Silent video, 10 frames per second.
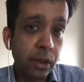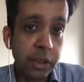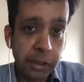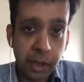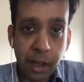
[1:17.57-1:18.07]
On
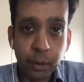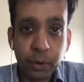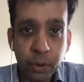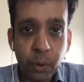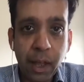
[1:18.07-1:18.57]
the
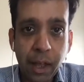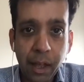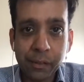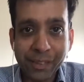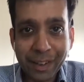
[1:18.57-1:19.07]
cloud, you
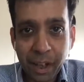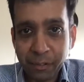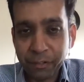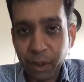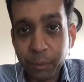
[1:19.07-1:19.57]
have
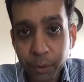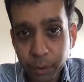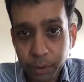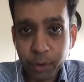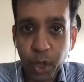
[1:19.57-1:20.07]
enough
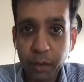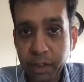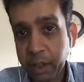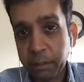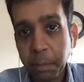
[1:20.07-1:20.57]
compute, you have
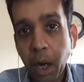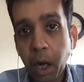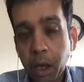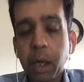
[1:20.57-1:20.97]
enough power,